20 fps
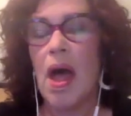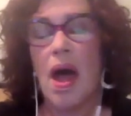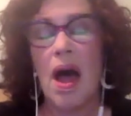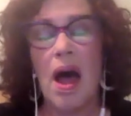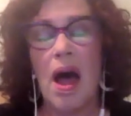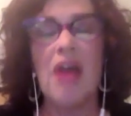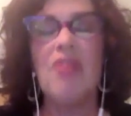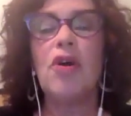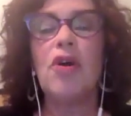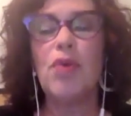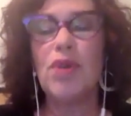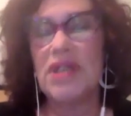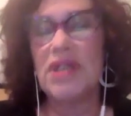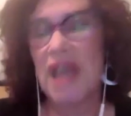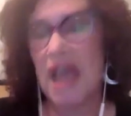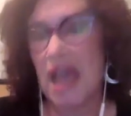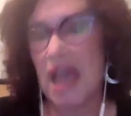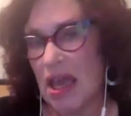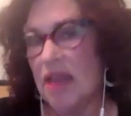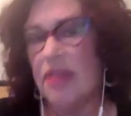I've always
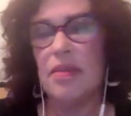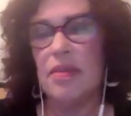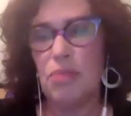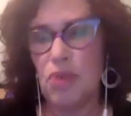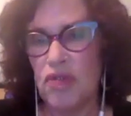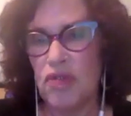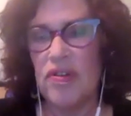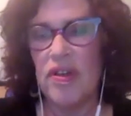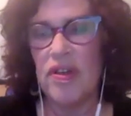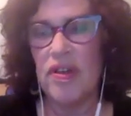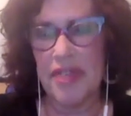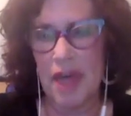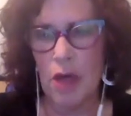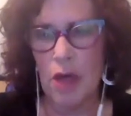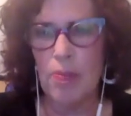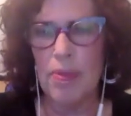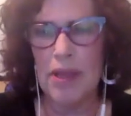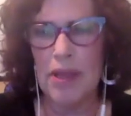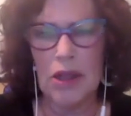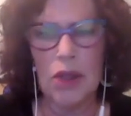hated the movie
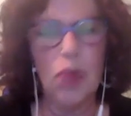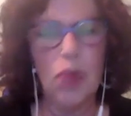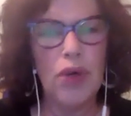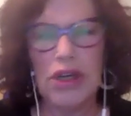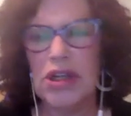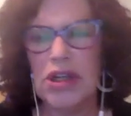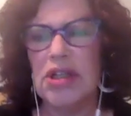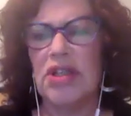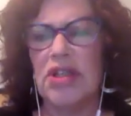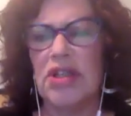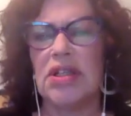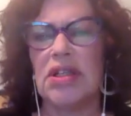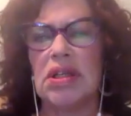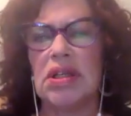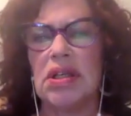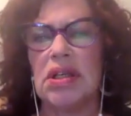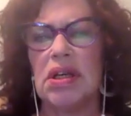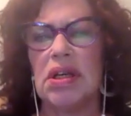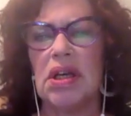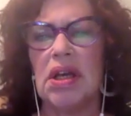Thelma and Louise.
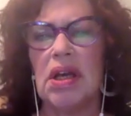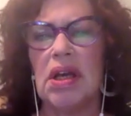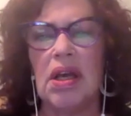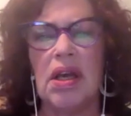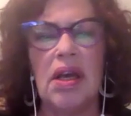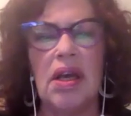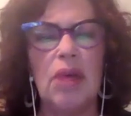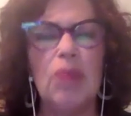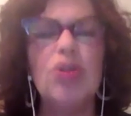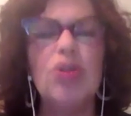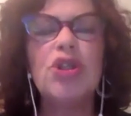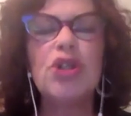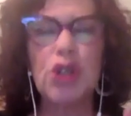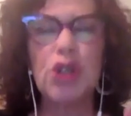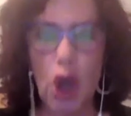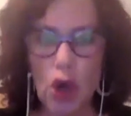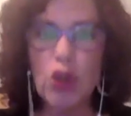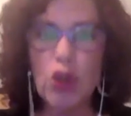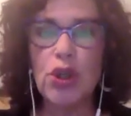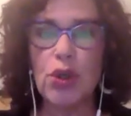It was
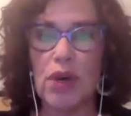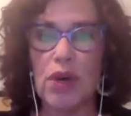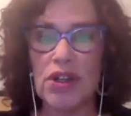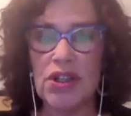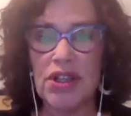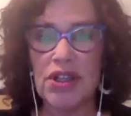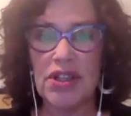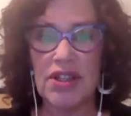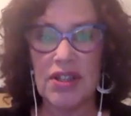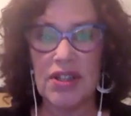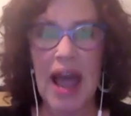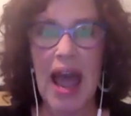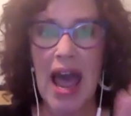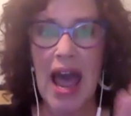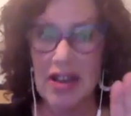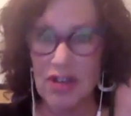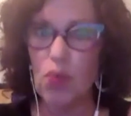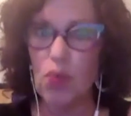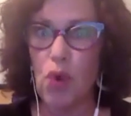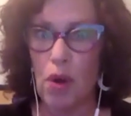sold to us as,
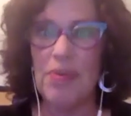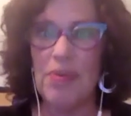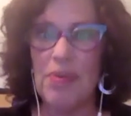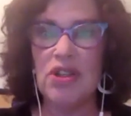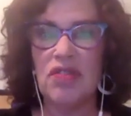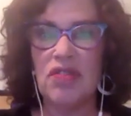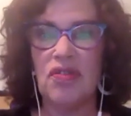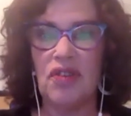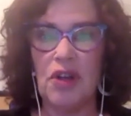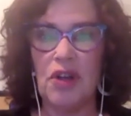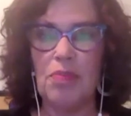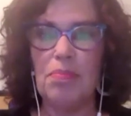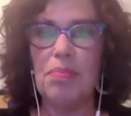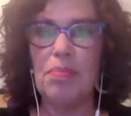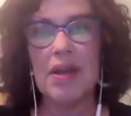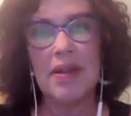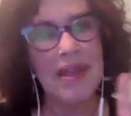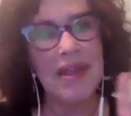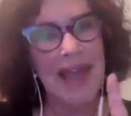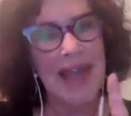as a women's film, but
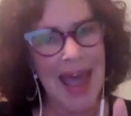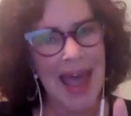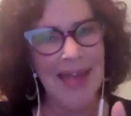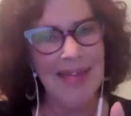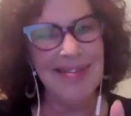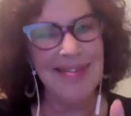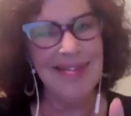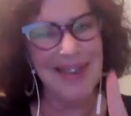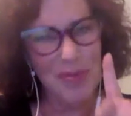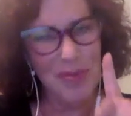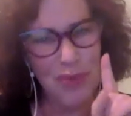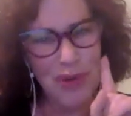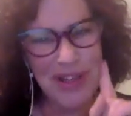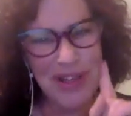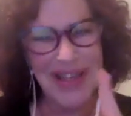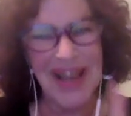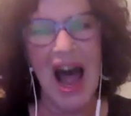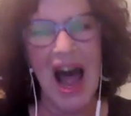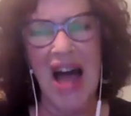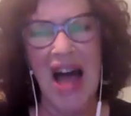in the end, it was
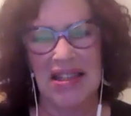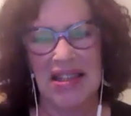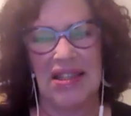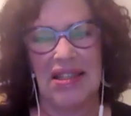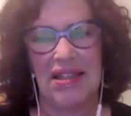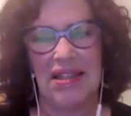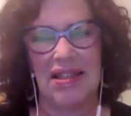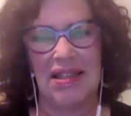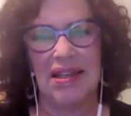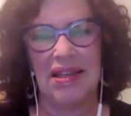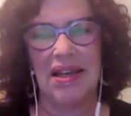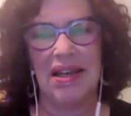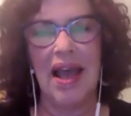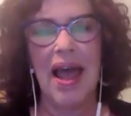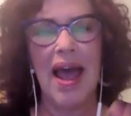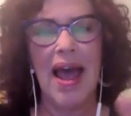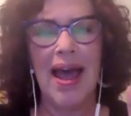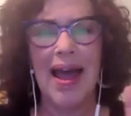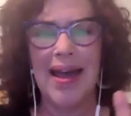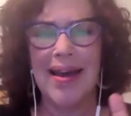not.
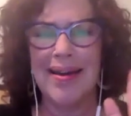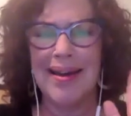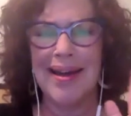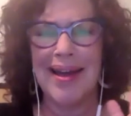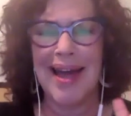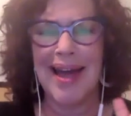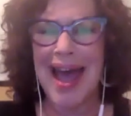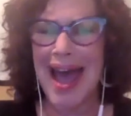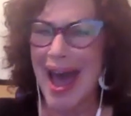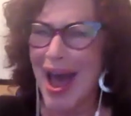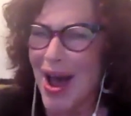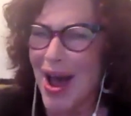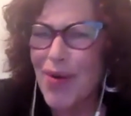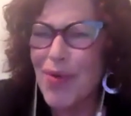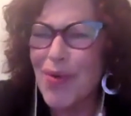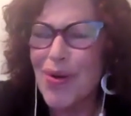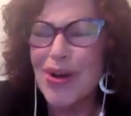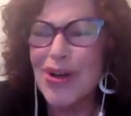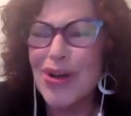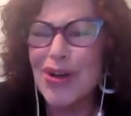Mm-hmm.
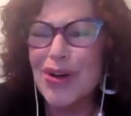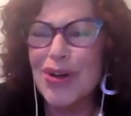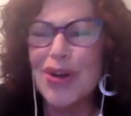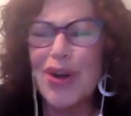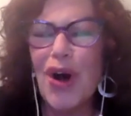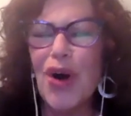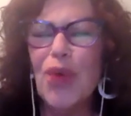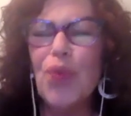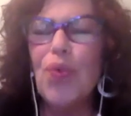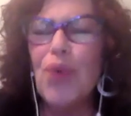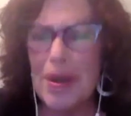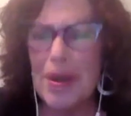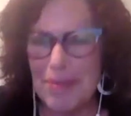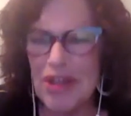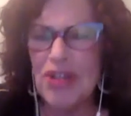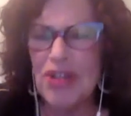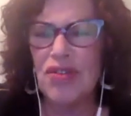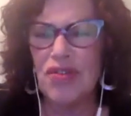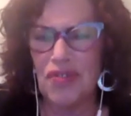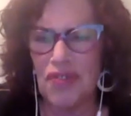How could a
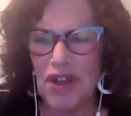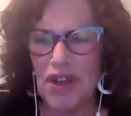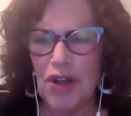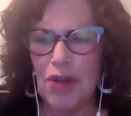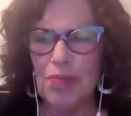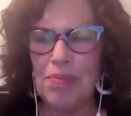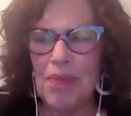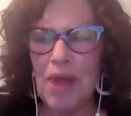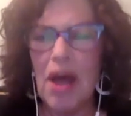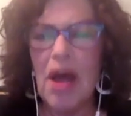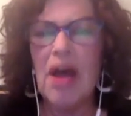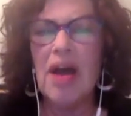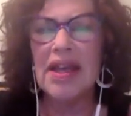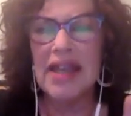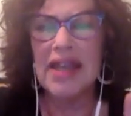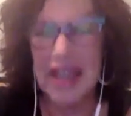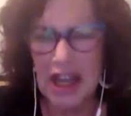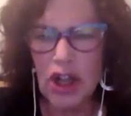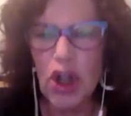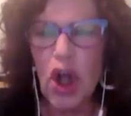women's film
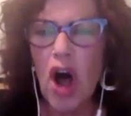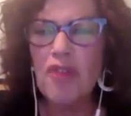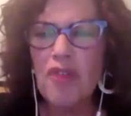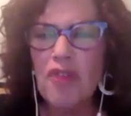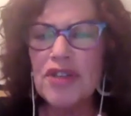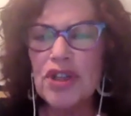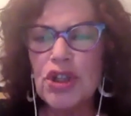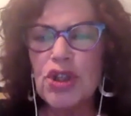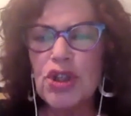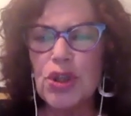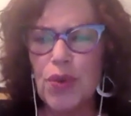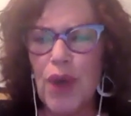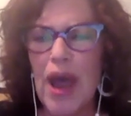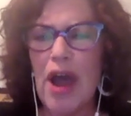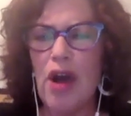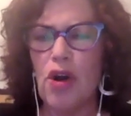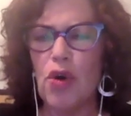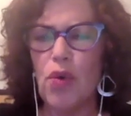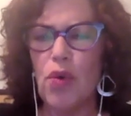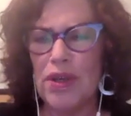kill off its two
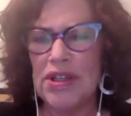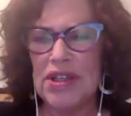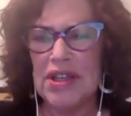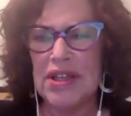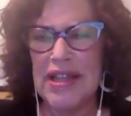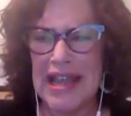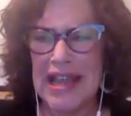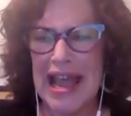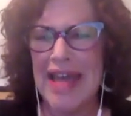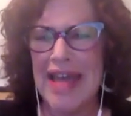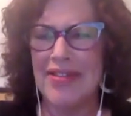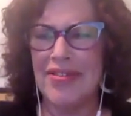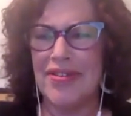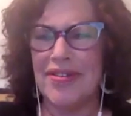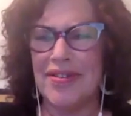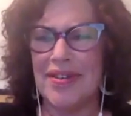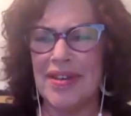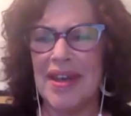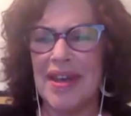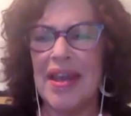heroines in the end?
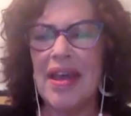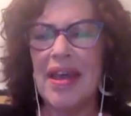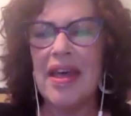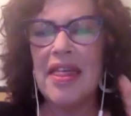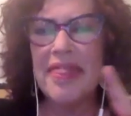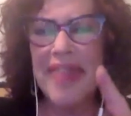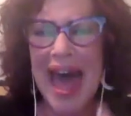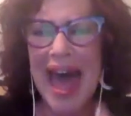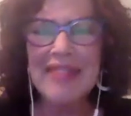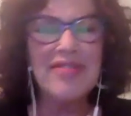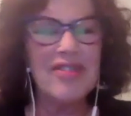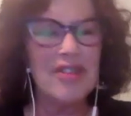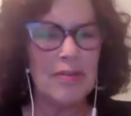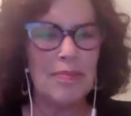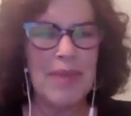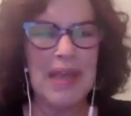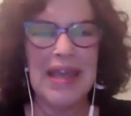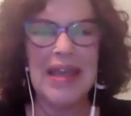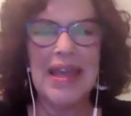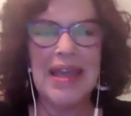That mm. to
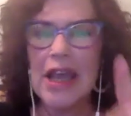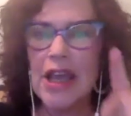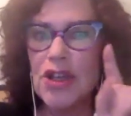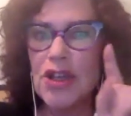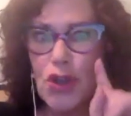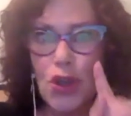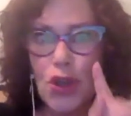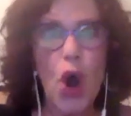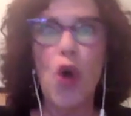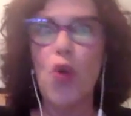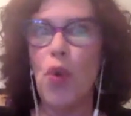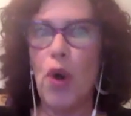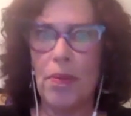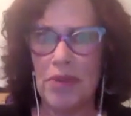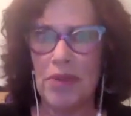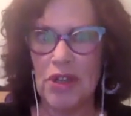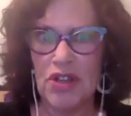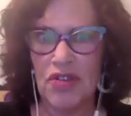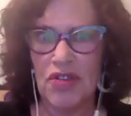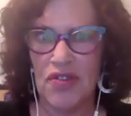me is no
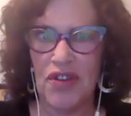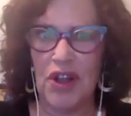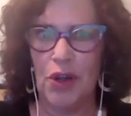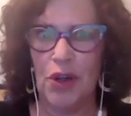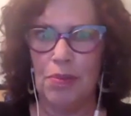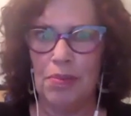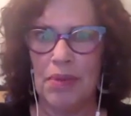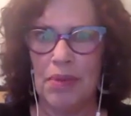woman's film.